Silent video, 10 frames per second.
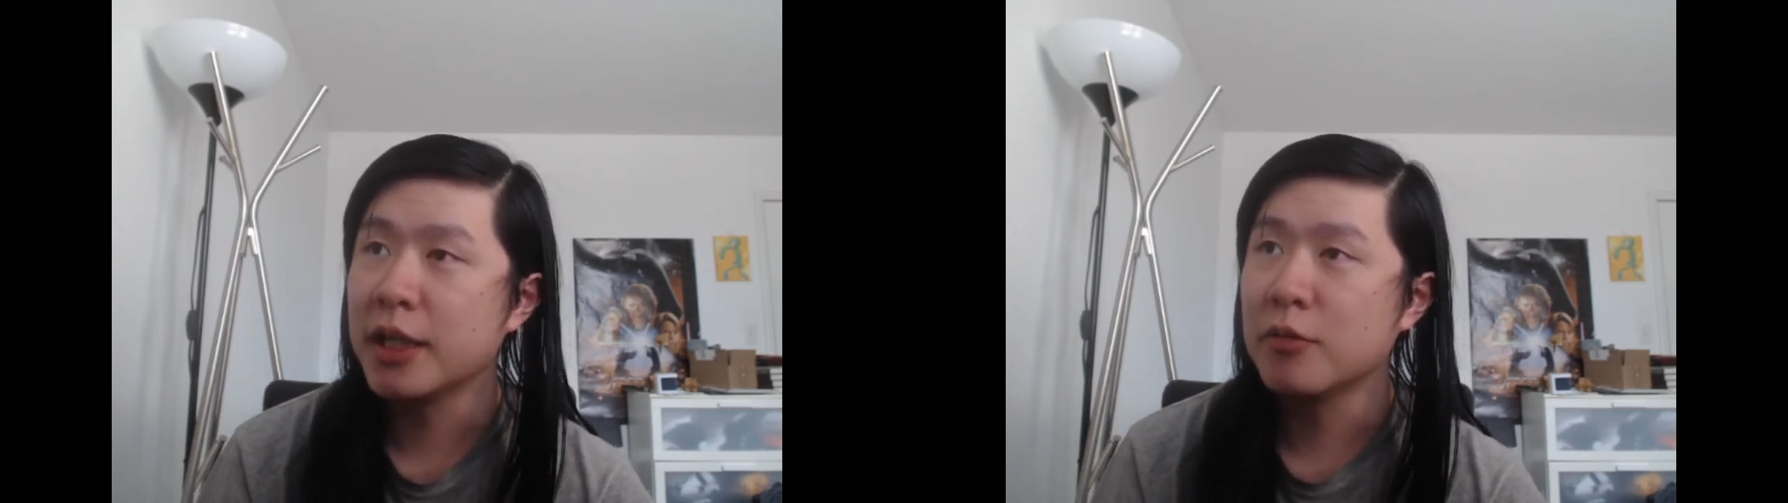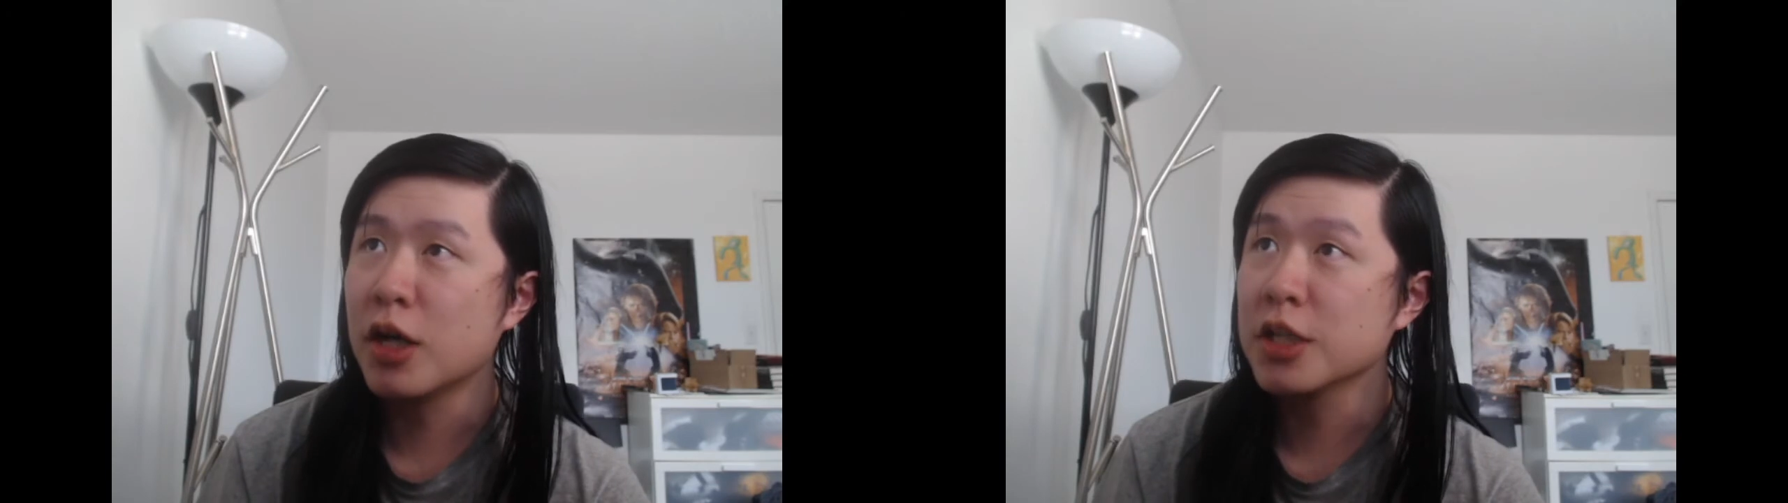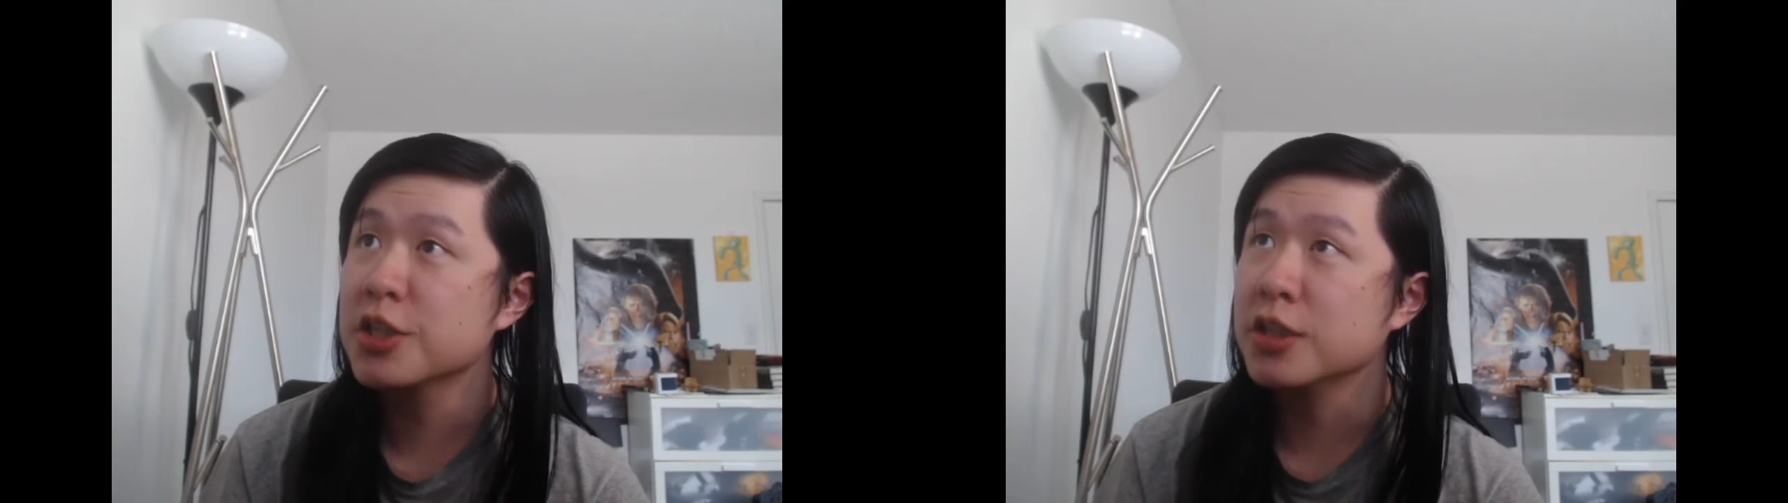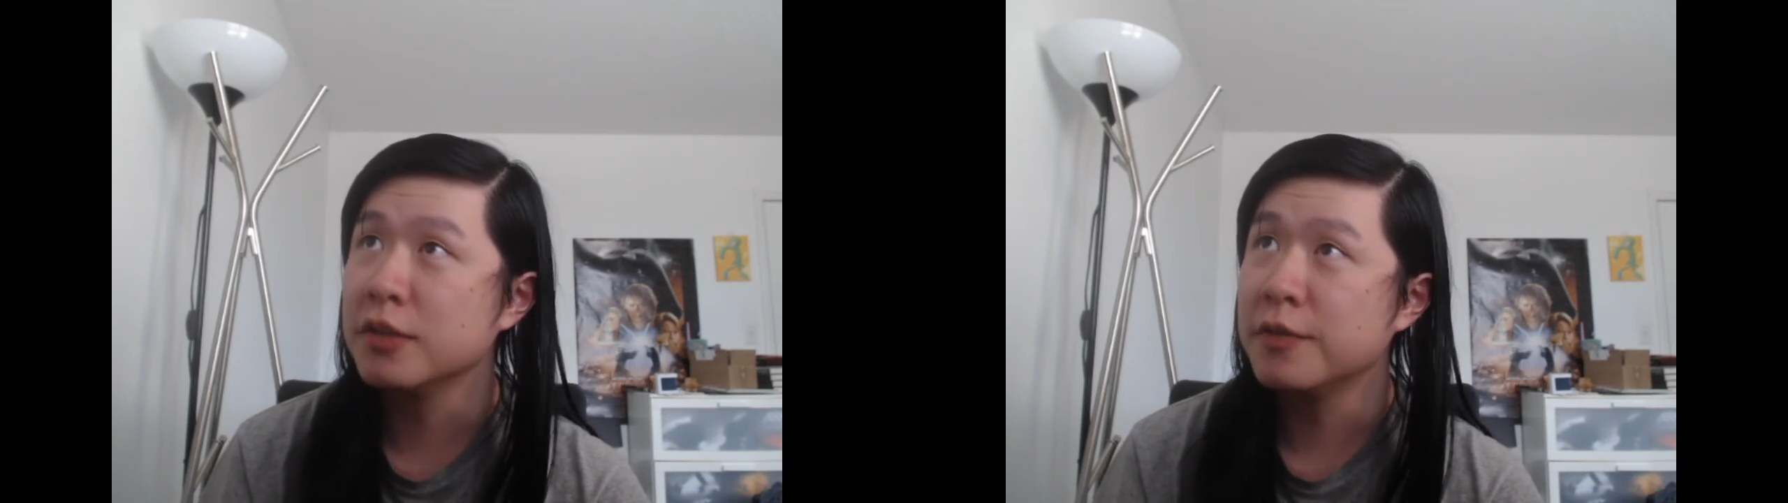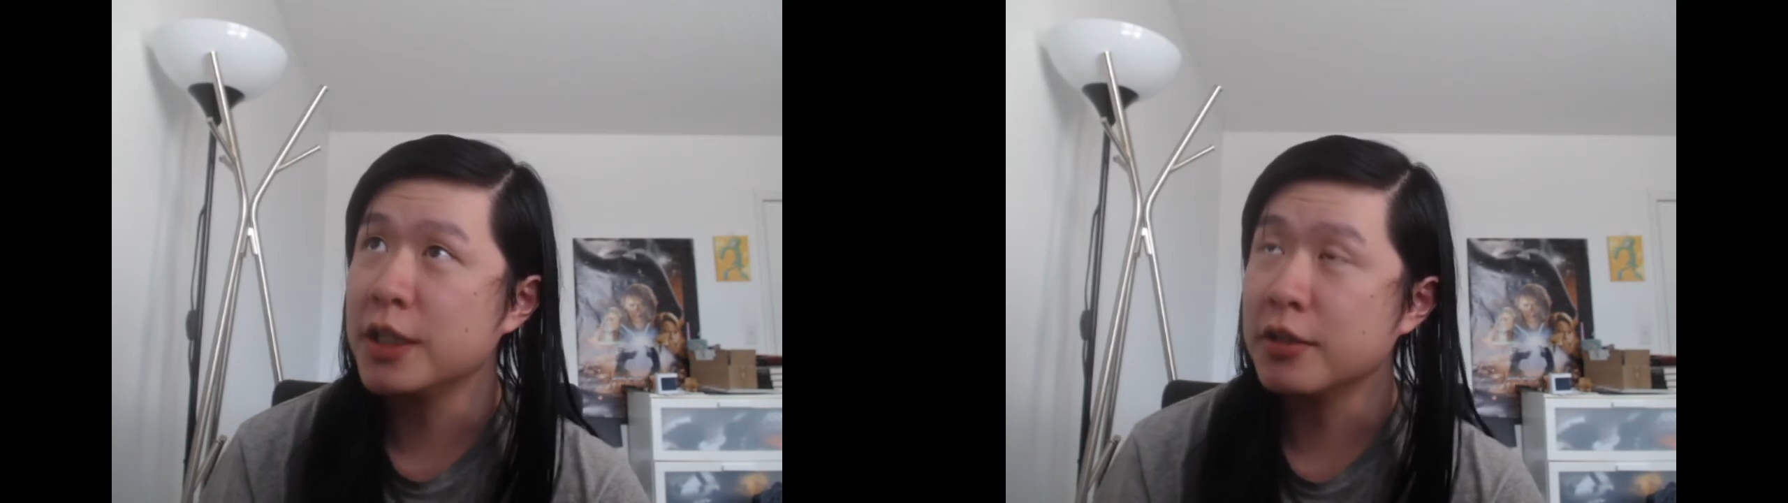watch and the
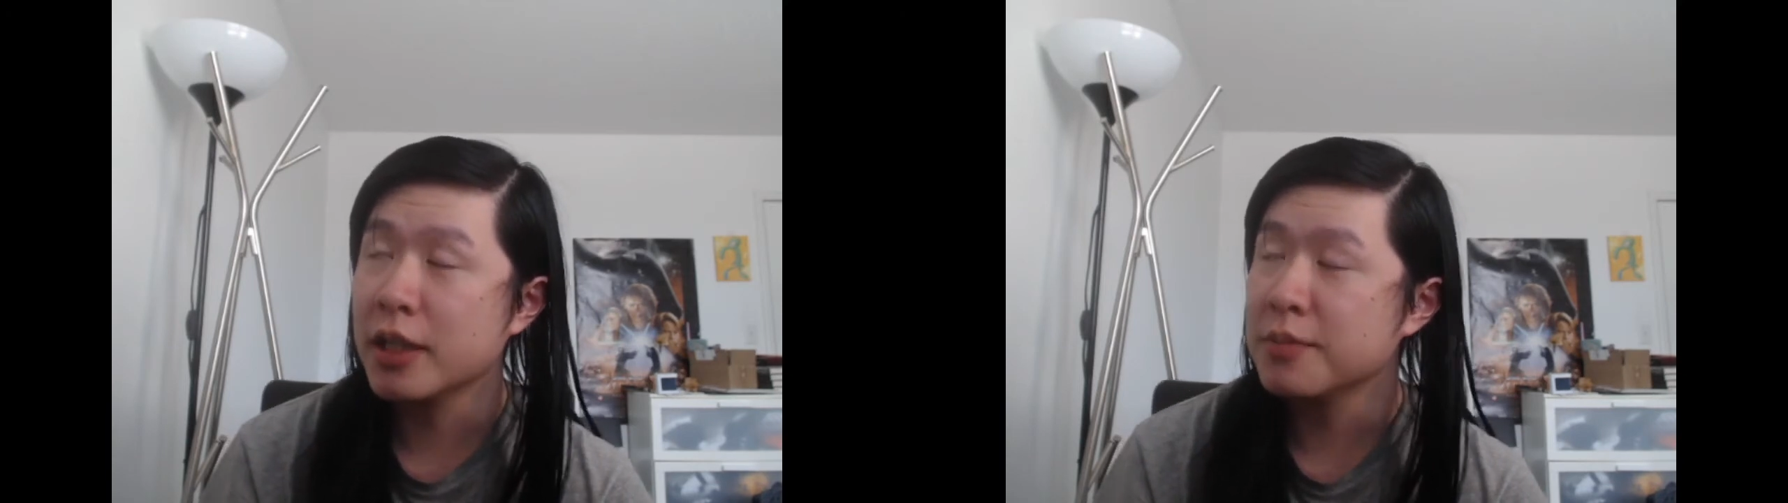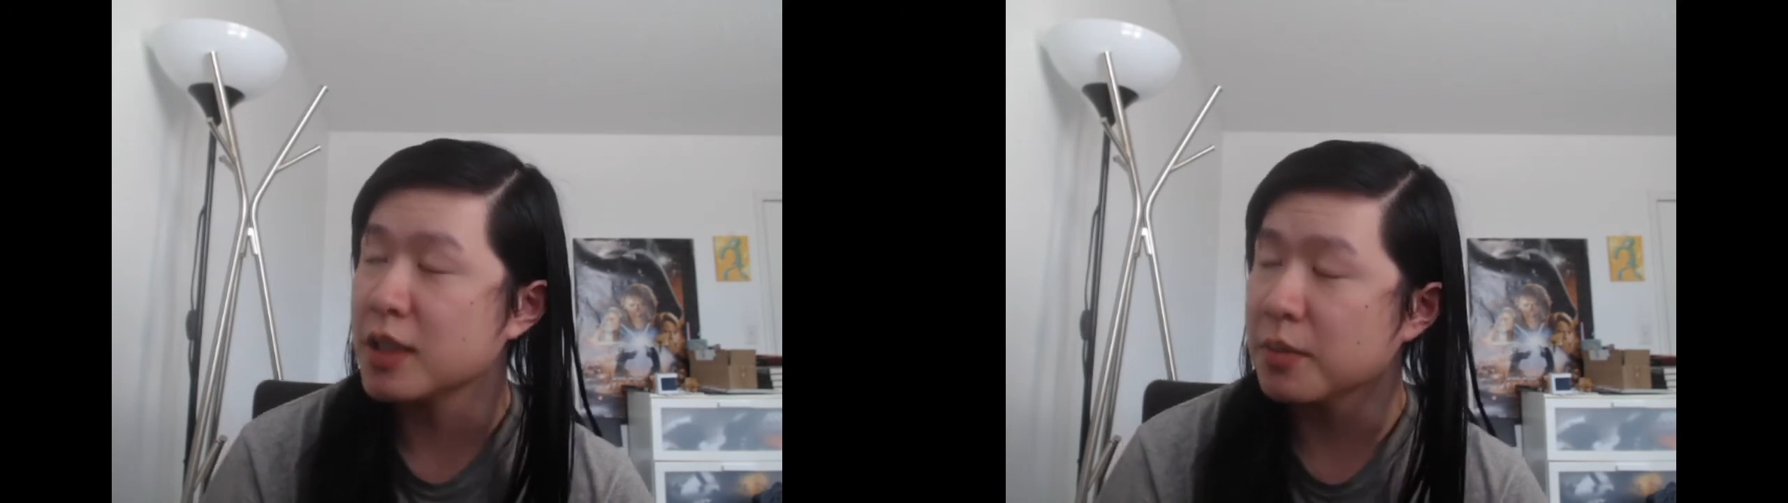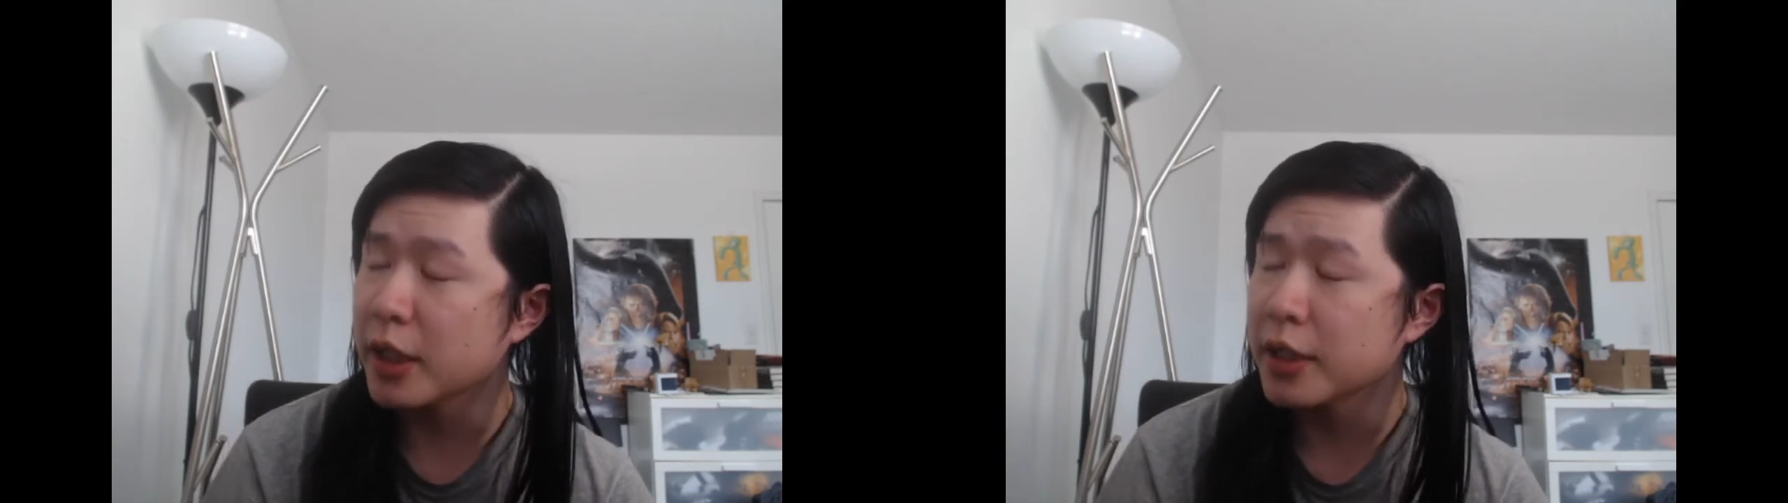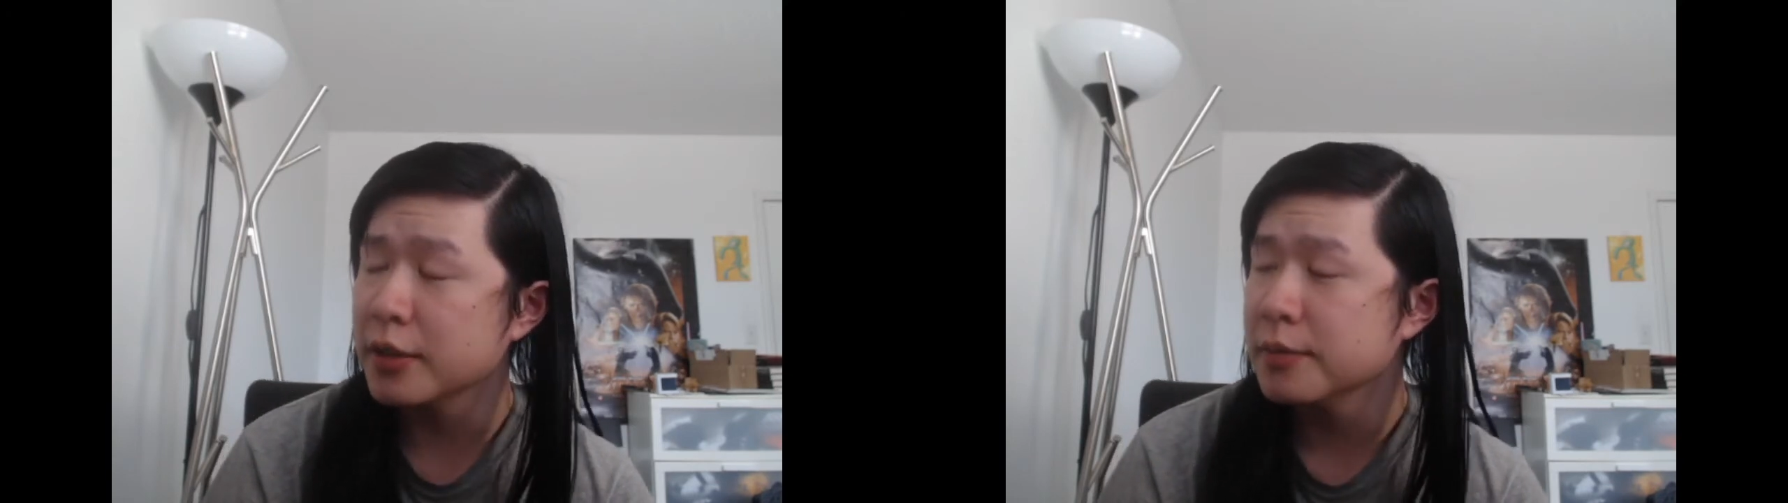video games I play